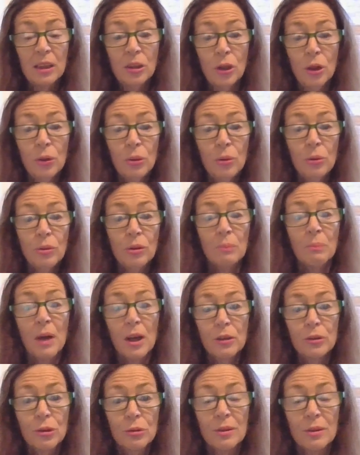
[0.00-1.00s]
You, the
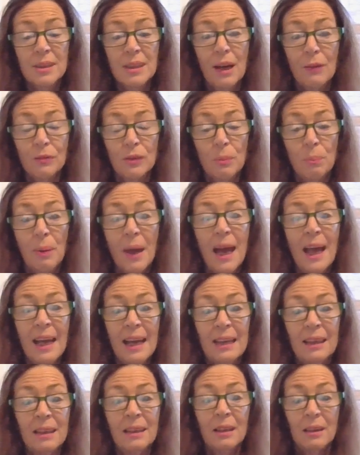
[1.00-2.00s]
motorist, have to
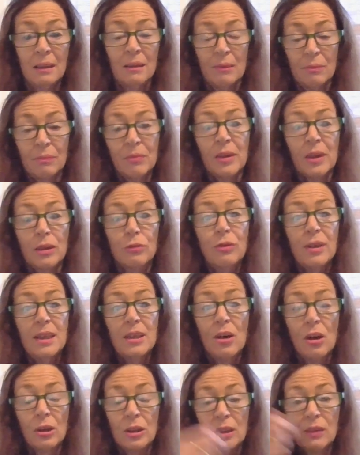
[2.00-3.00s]
pay $3,
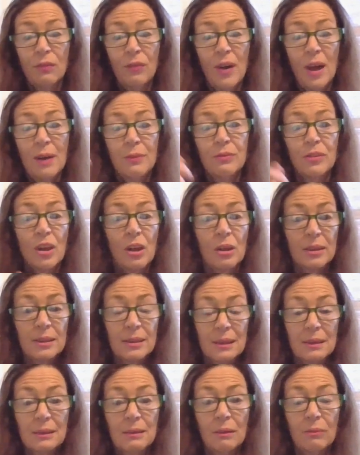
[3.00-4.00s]

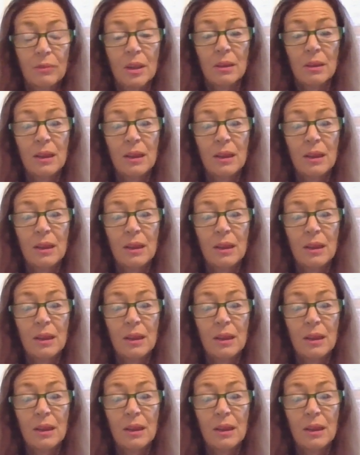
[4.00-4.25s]
$5.